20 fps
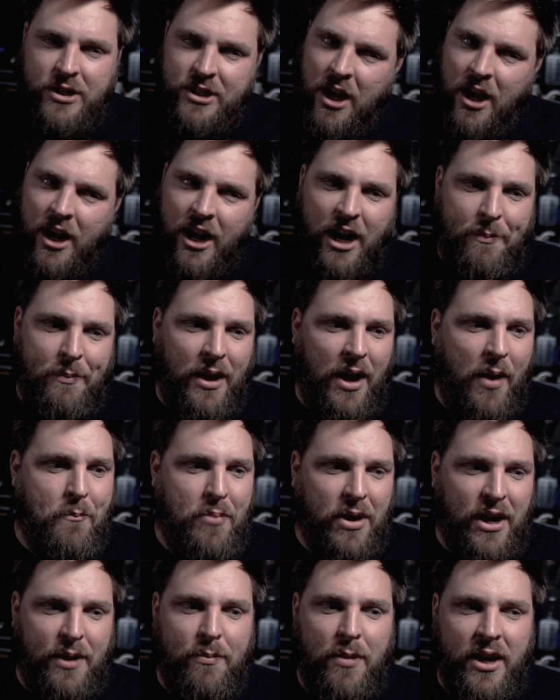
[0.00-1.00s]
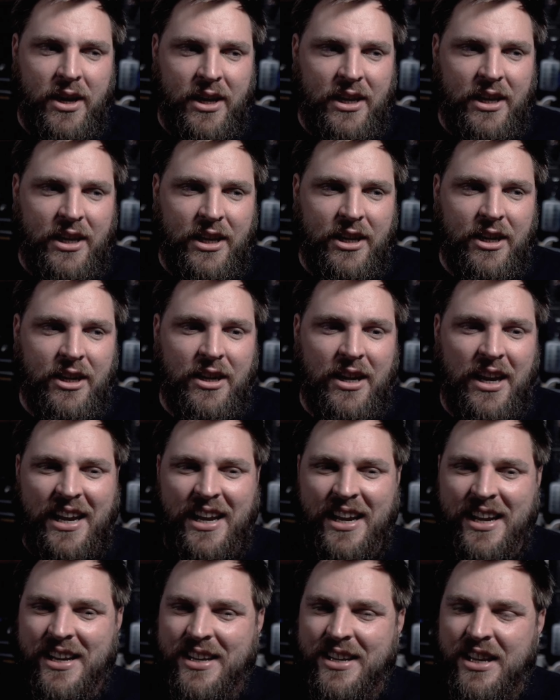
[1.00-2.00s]
We're talking about big money here,
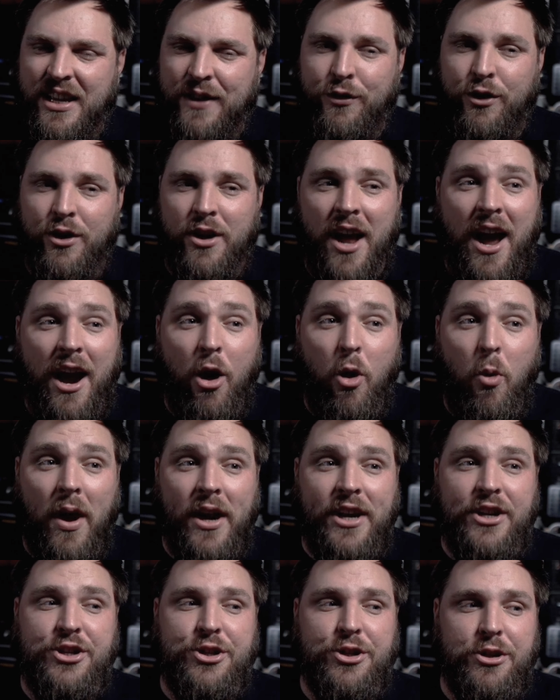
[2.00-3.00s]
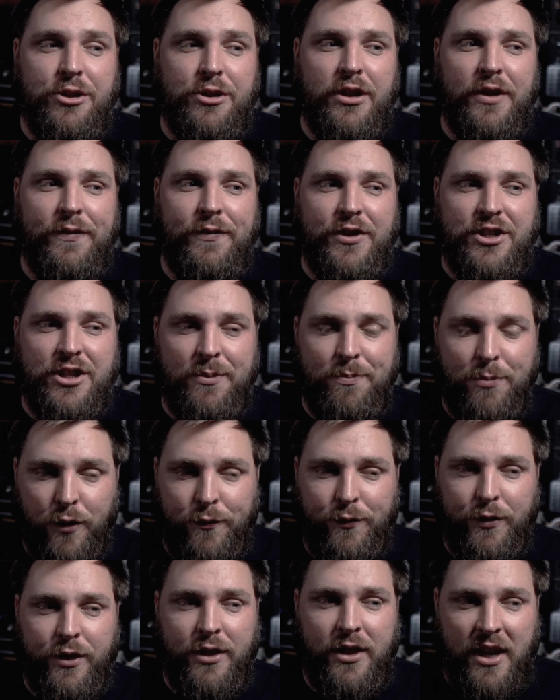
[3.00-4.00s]
and if you're not quite sure if it's the
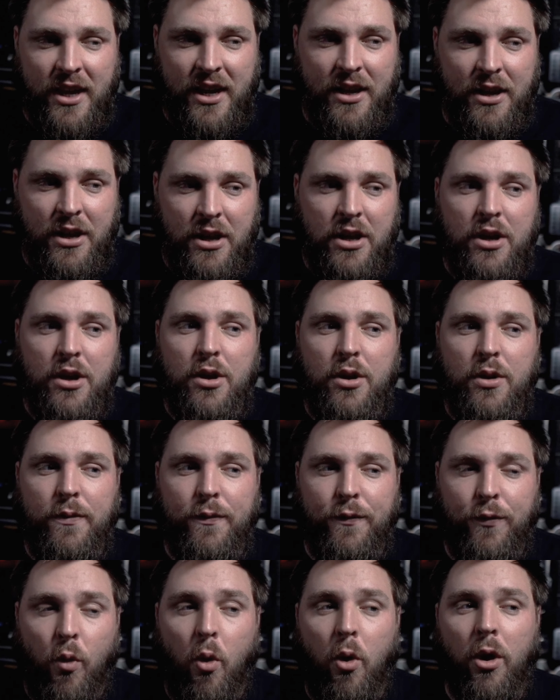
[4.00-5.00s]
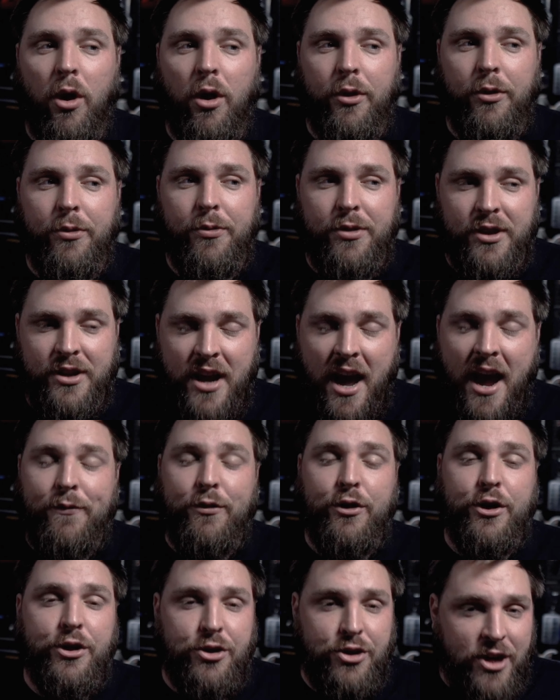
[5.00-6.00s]
perfect thing for the
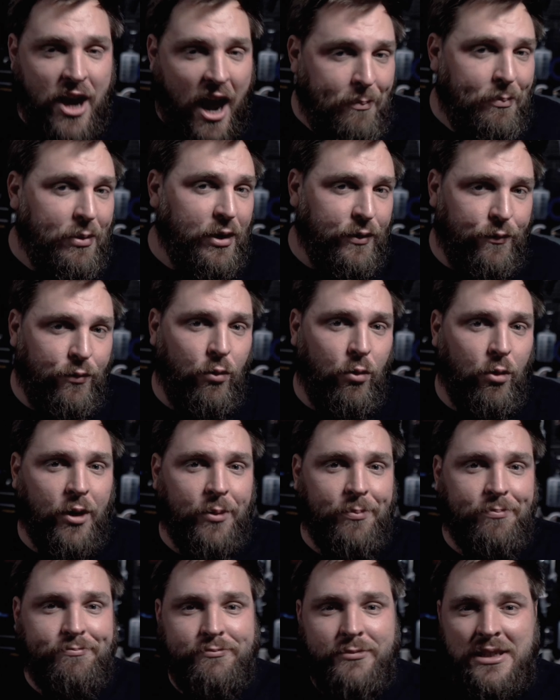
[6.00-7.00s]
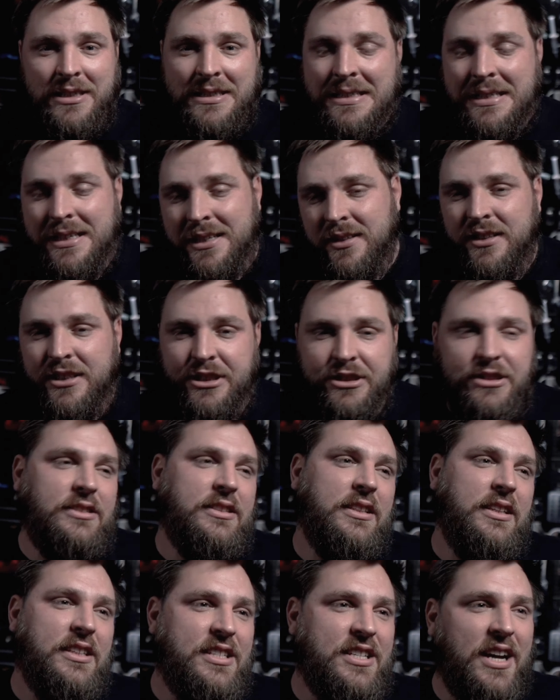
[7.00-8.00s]
diver you're shopping for,
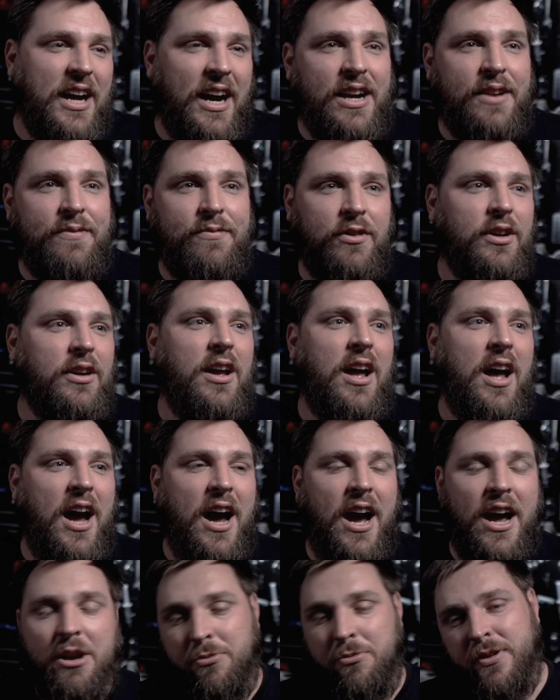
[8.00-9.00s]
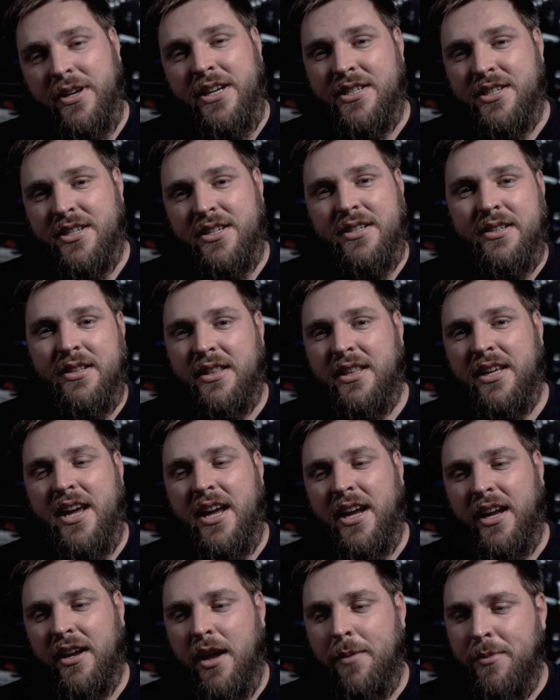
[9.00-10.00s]
it's kind of a high risk
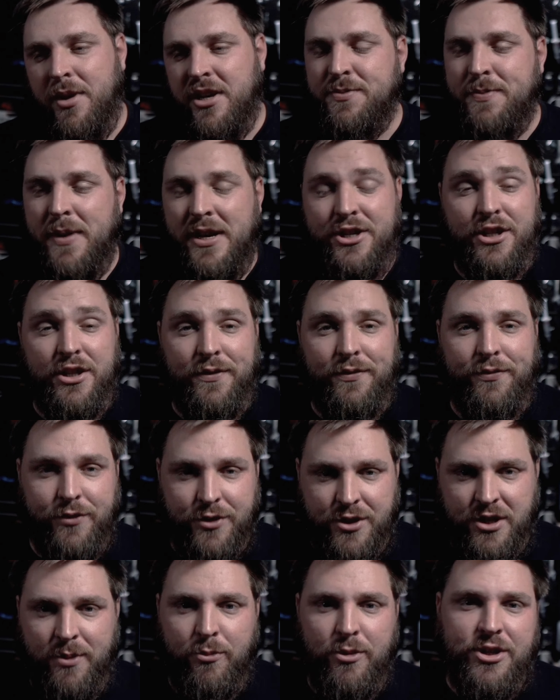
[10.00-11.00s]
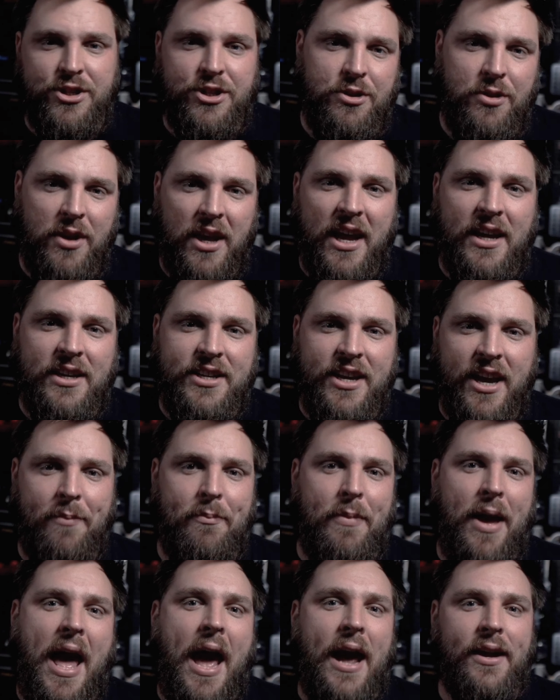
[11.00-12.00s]
thing. I mean, especially if for some reason you can't take
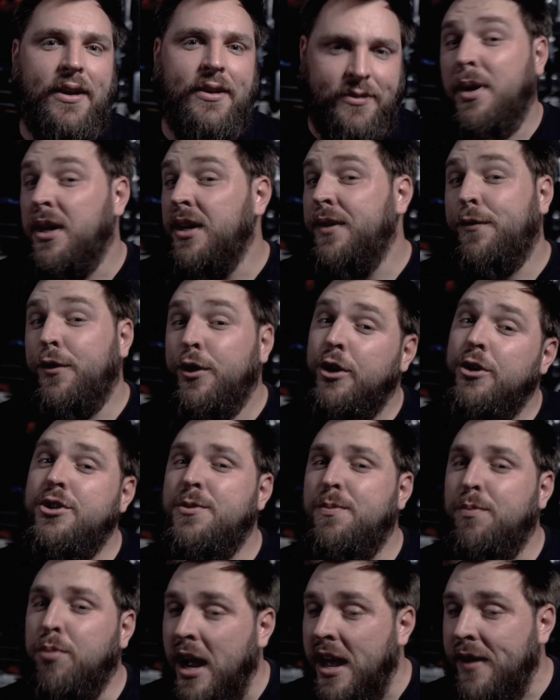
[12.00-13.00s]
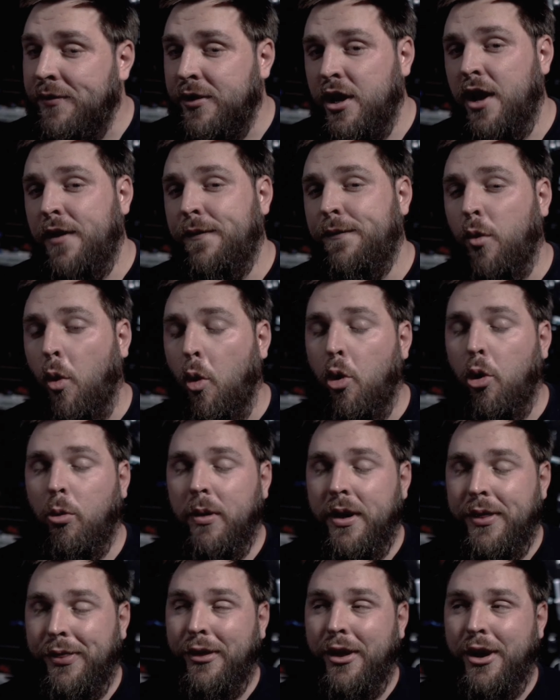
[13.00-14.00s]
it back. But for those brave enough
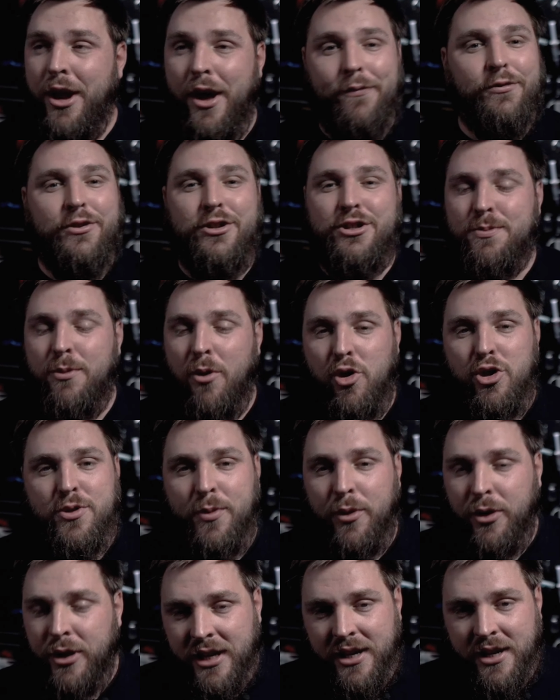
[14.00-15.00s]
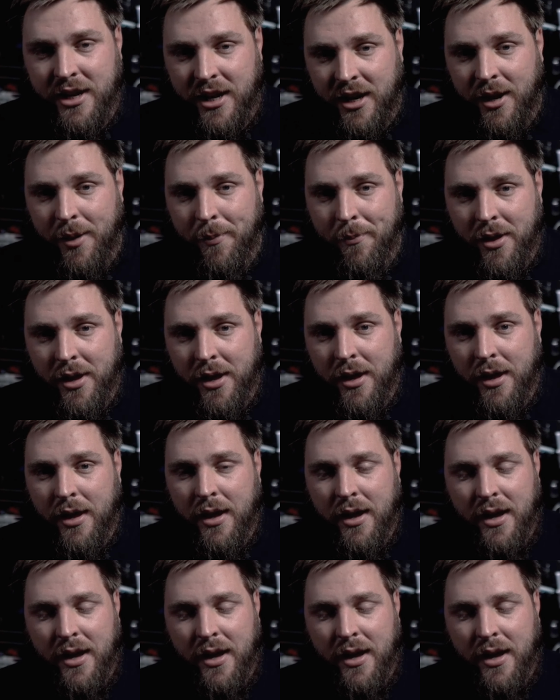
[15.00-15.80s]
or with enough disposable income,